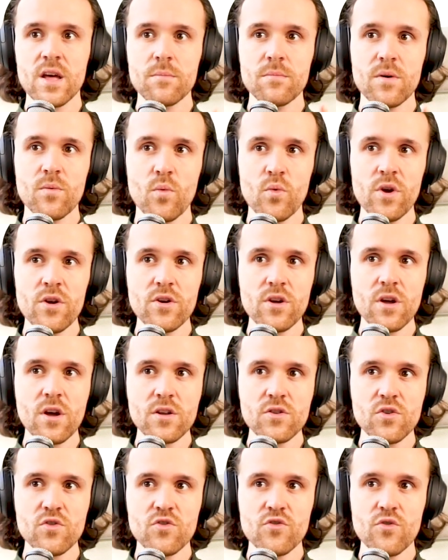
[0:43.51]
but we're going
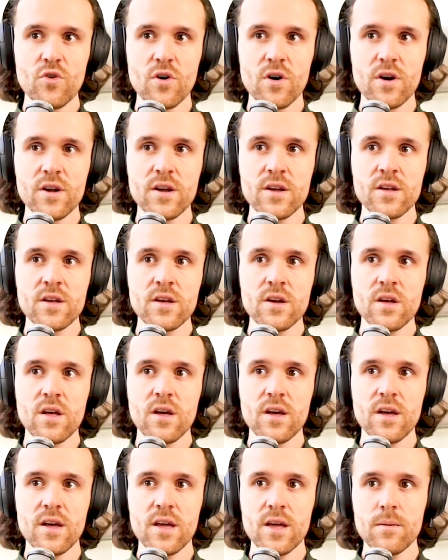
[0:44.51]
to try
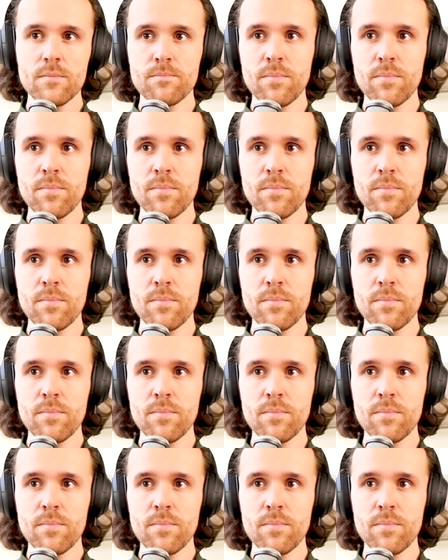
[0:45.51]
a